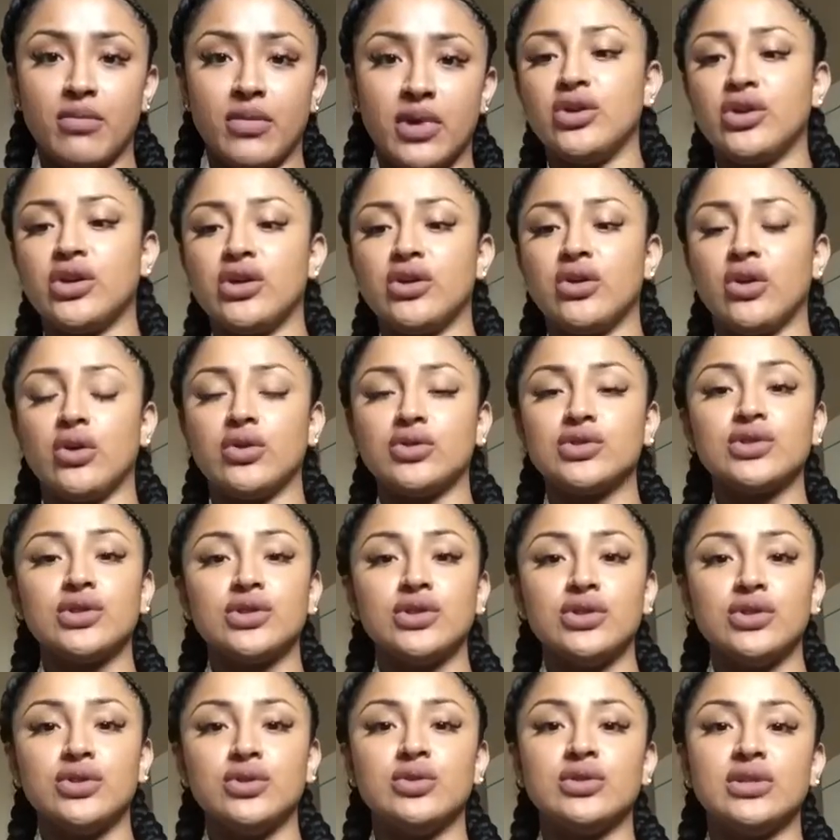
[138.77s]
You can also
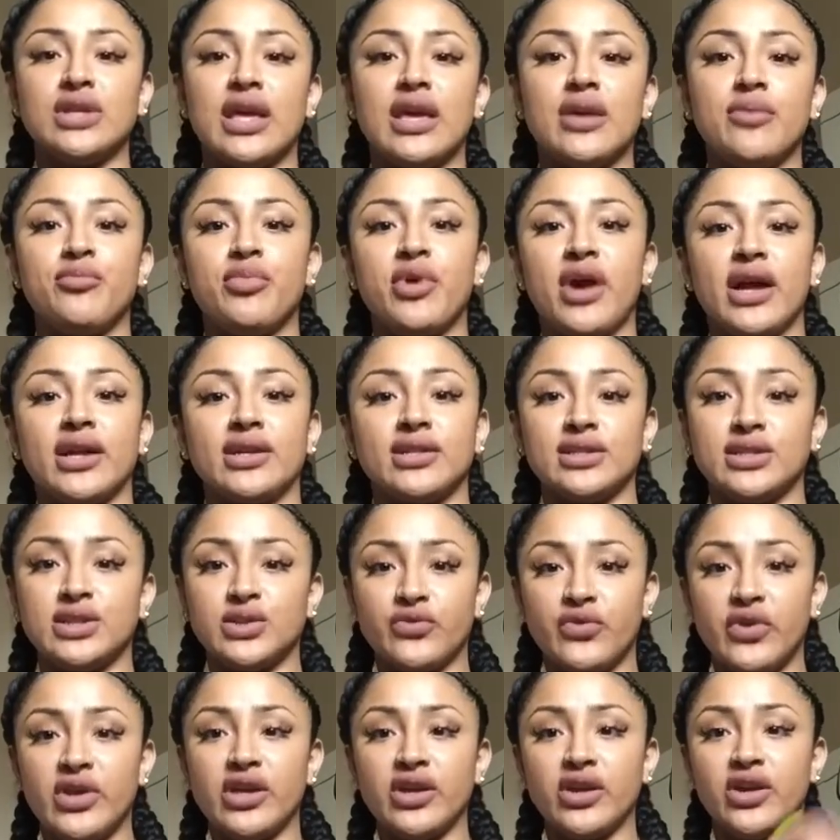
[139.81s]
use a practice
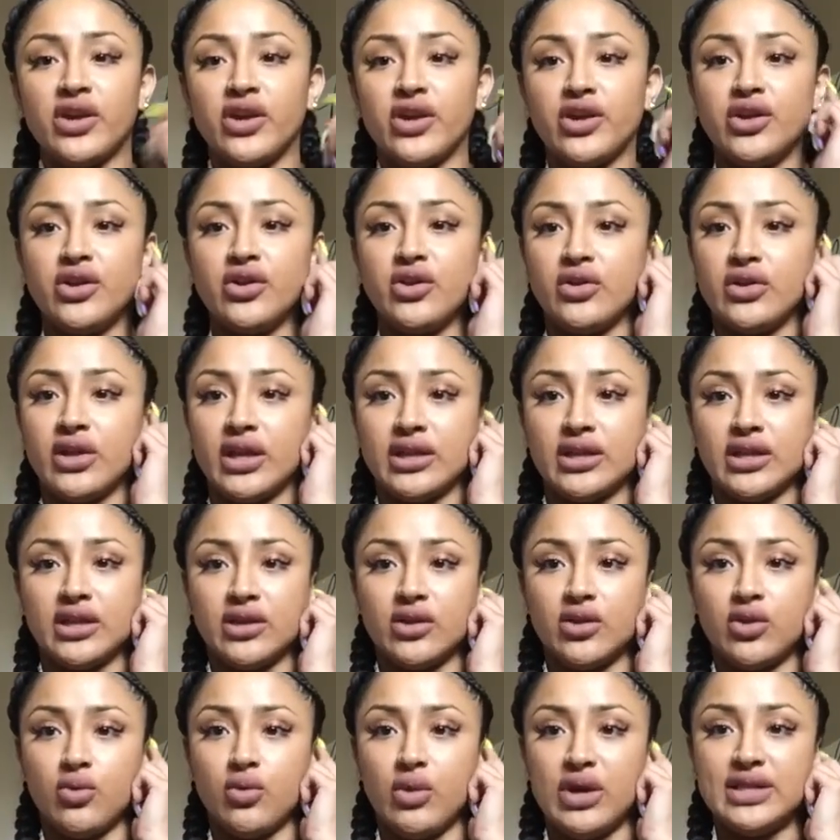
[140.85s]
finger, you know, like the
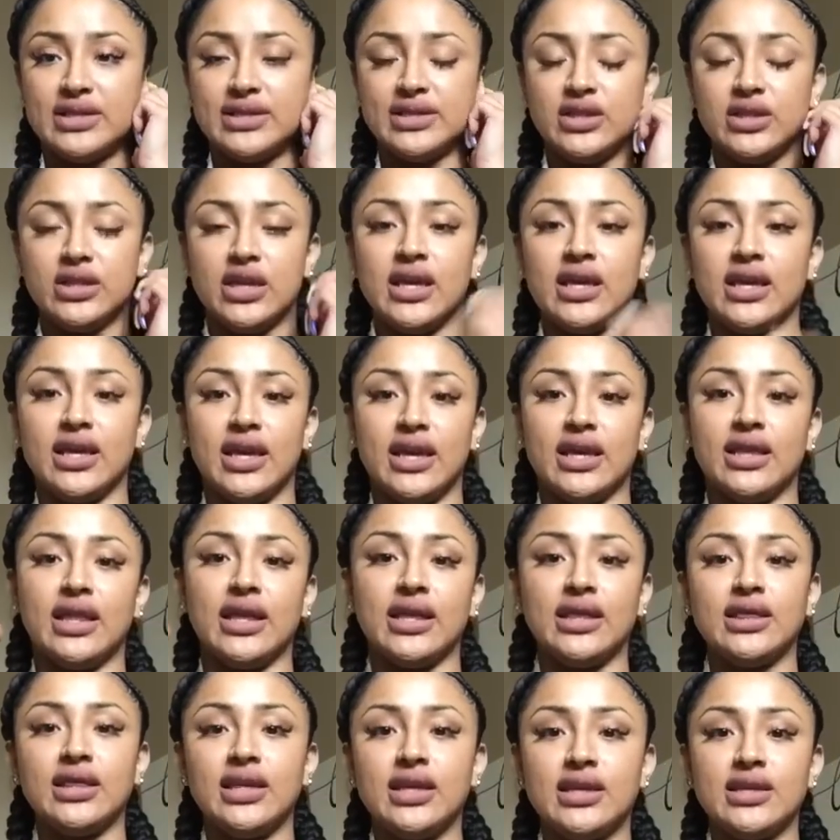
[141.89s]
little ones you can get
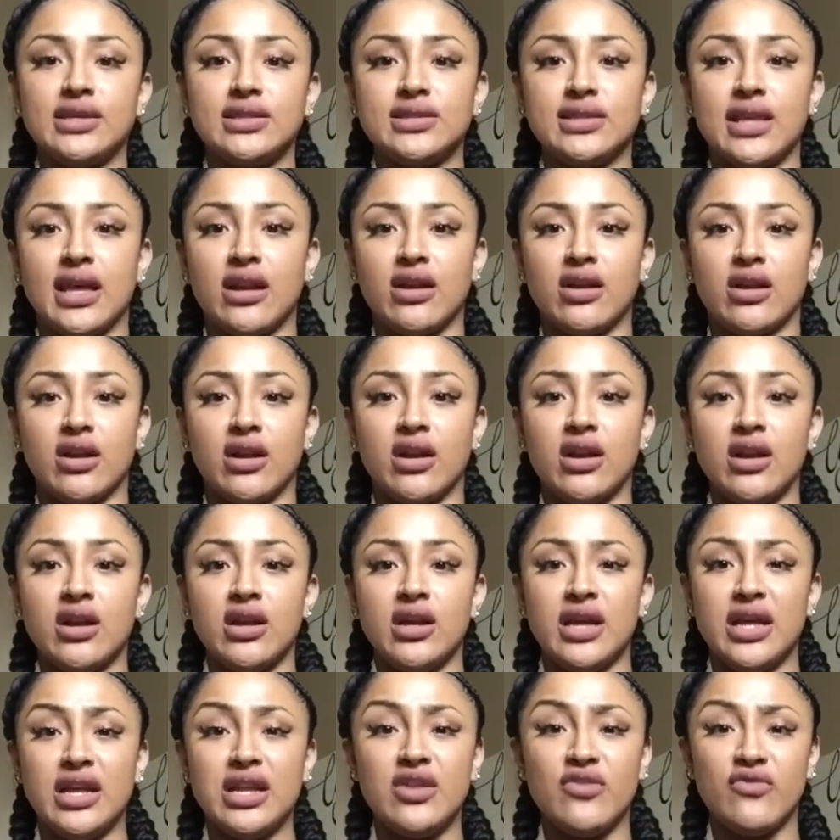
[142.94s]
like this that are
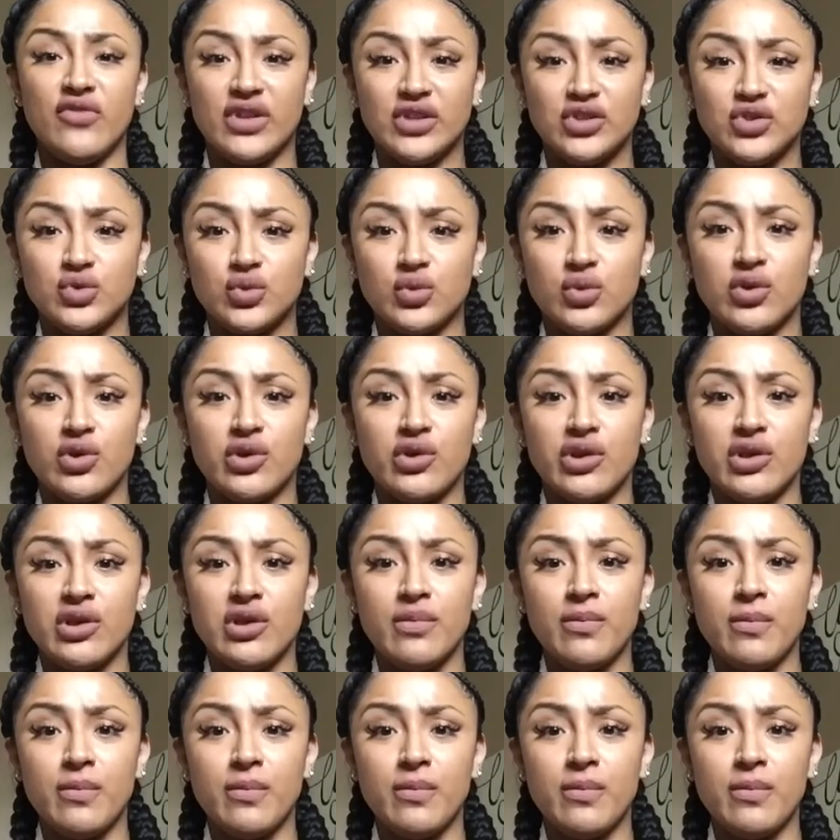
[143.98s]
individual.